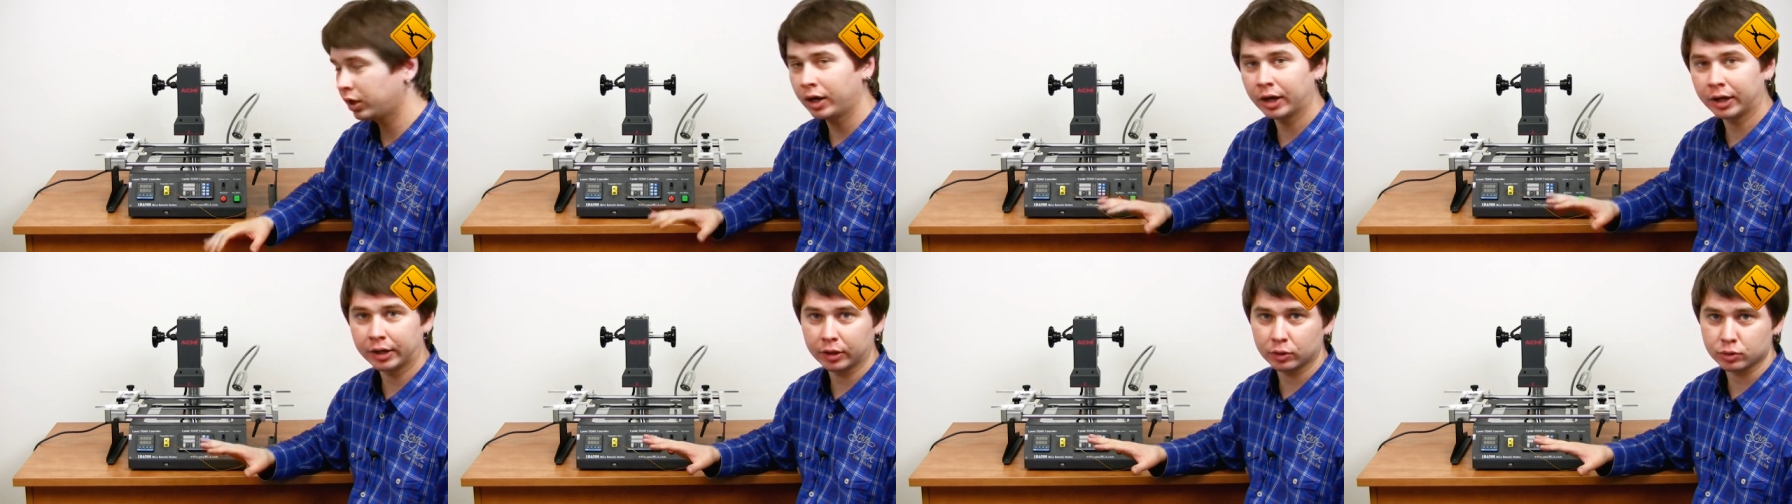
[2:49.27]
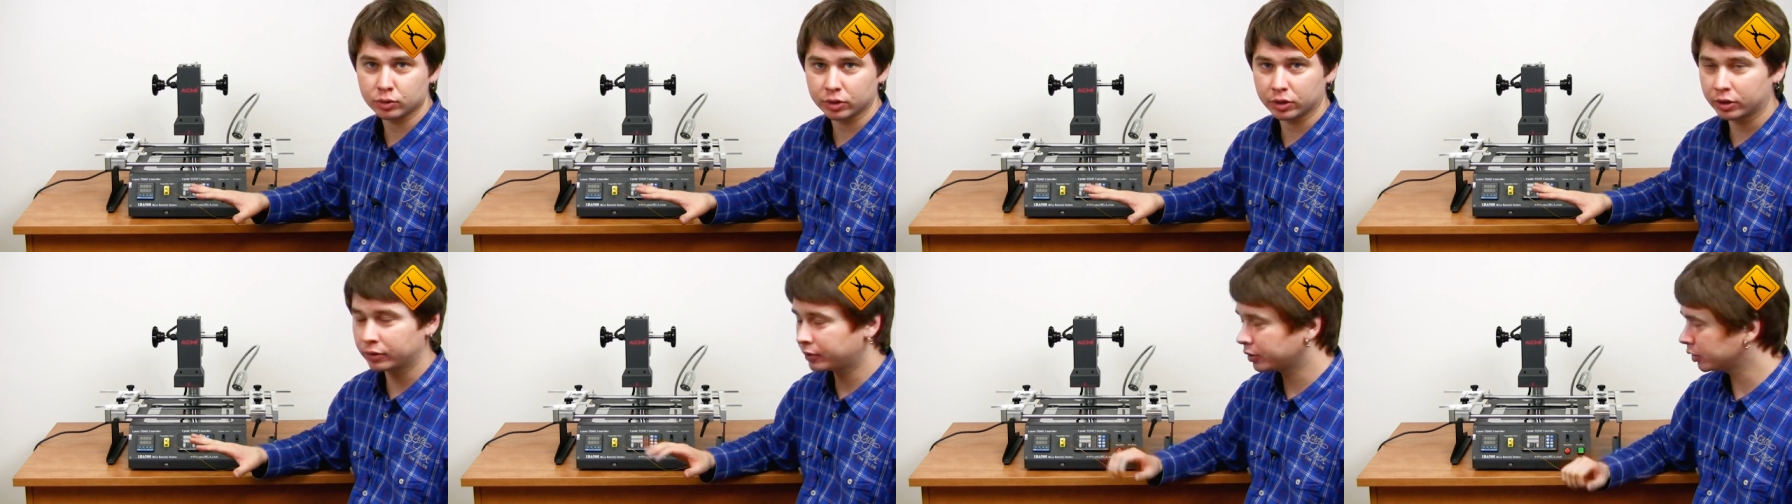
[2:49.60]
As I
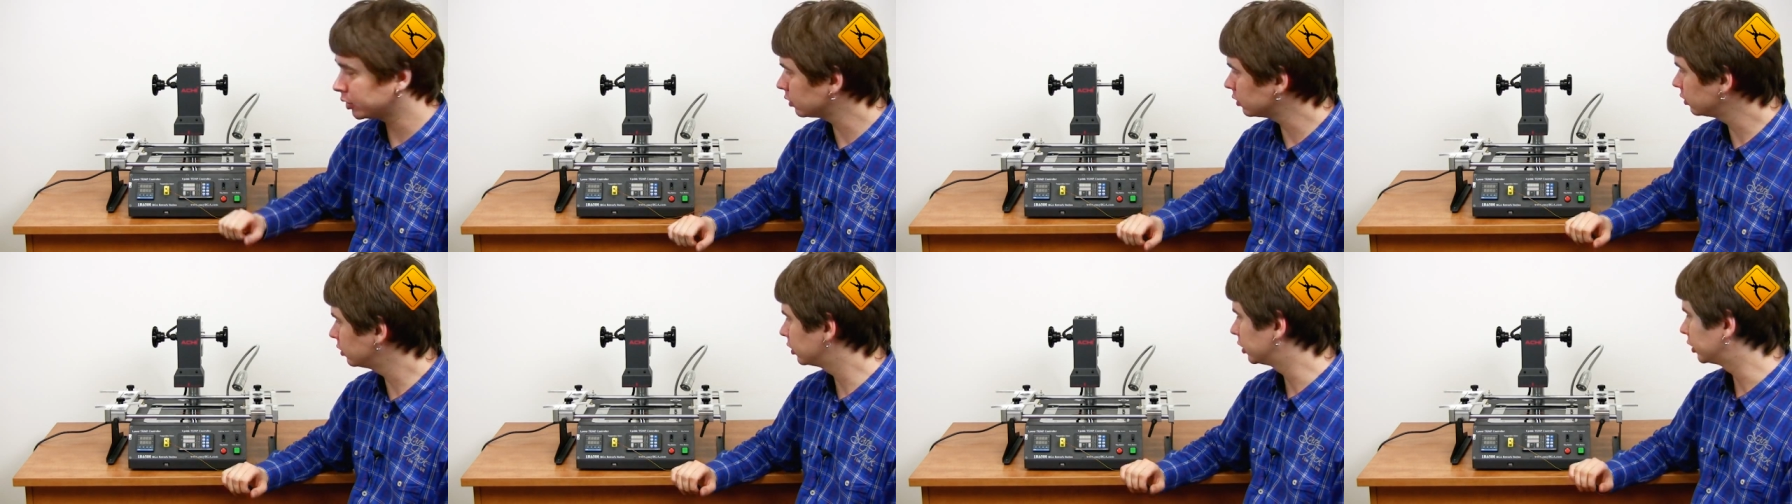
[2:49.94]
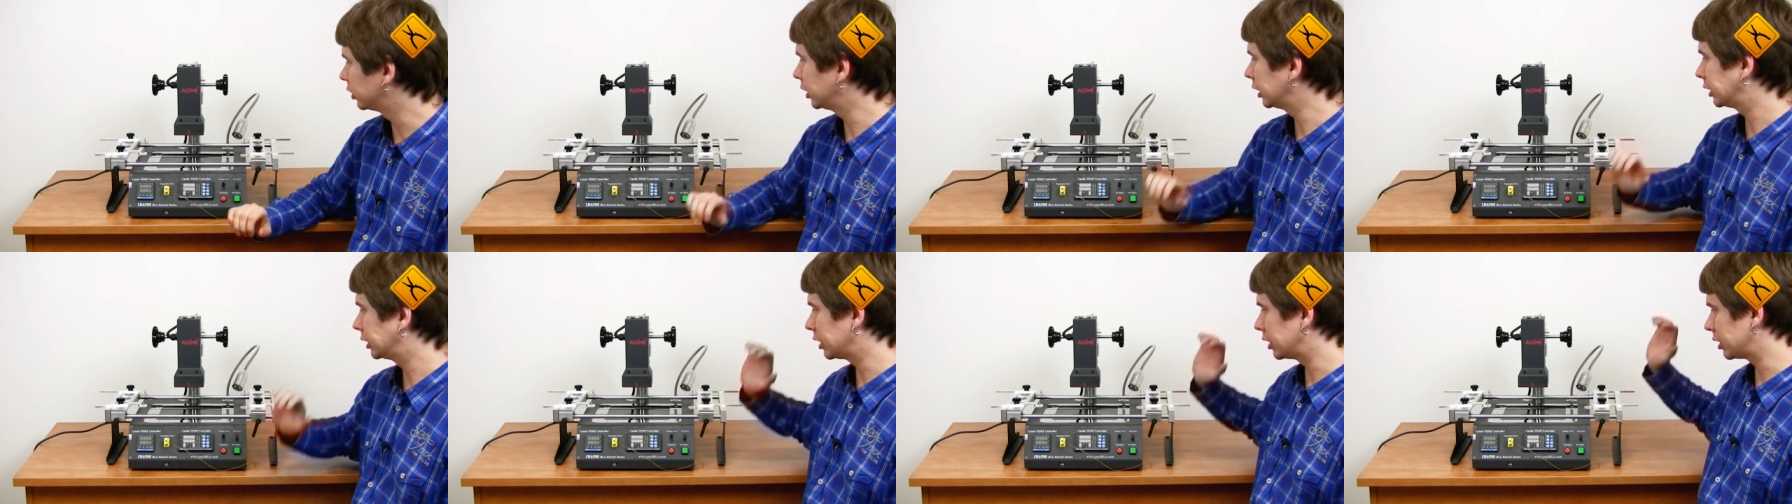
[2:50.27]
have already
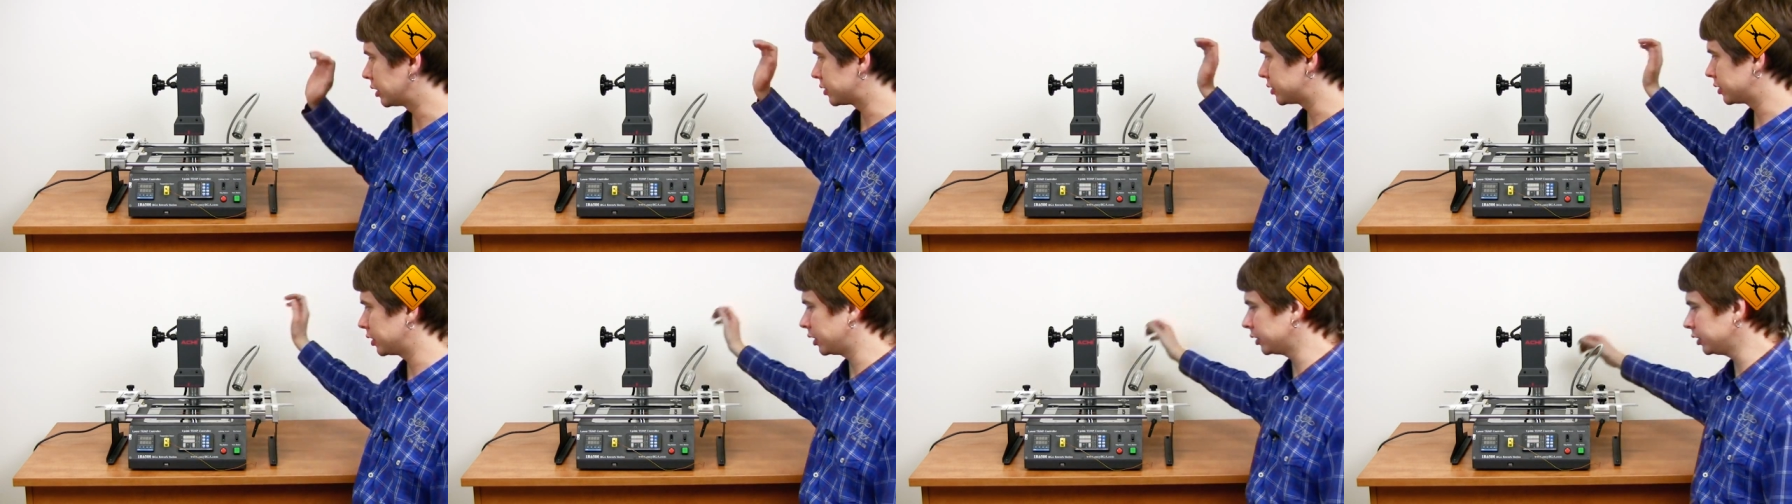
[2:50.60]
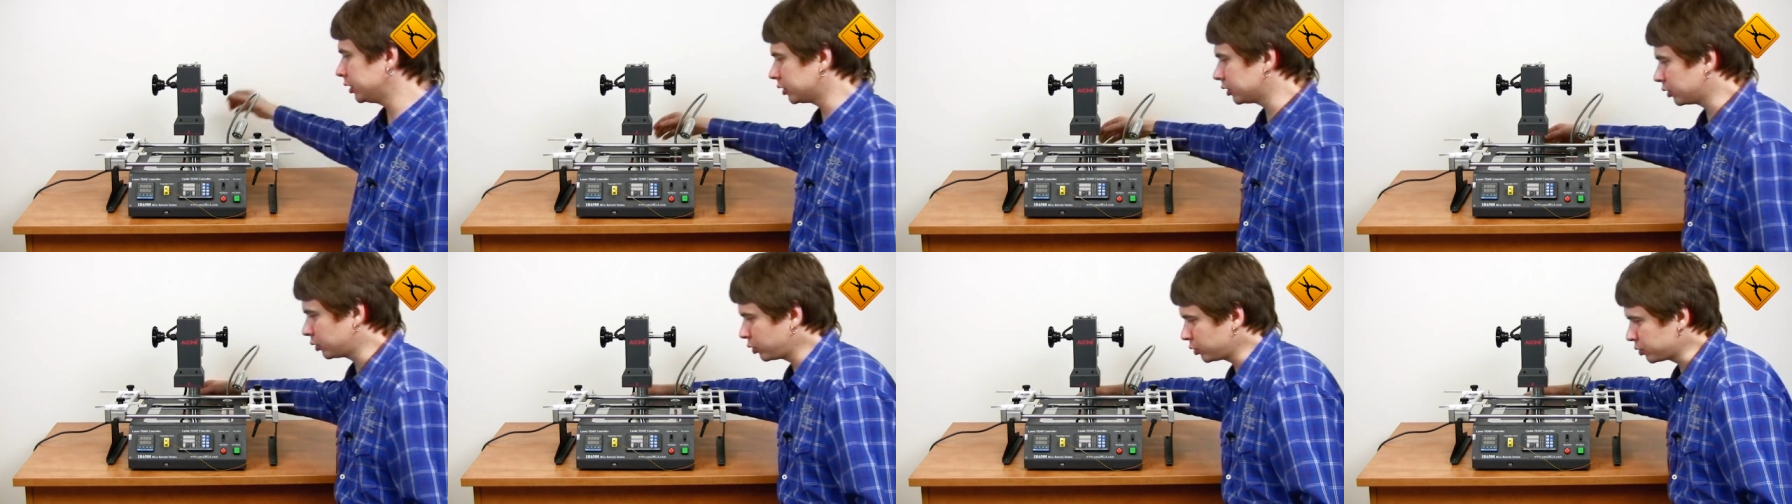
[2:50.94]
mentioned, there are